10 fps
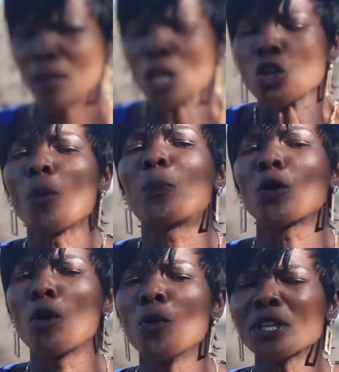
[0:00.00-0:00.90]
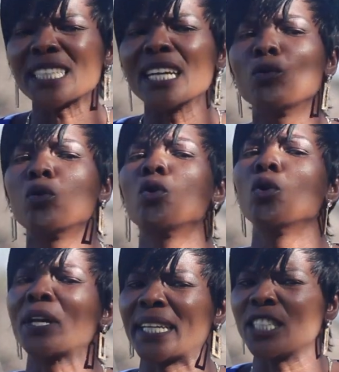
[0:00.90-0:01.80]
Your promotion will
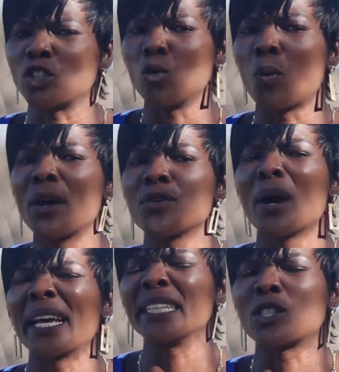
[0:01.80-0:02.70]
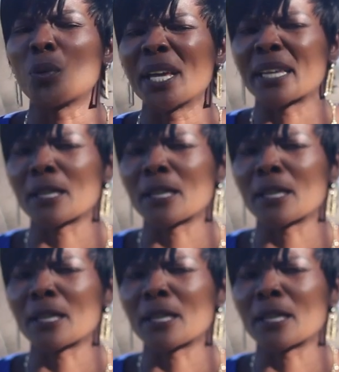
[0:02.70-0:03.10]
locate you while you are at work.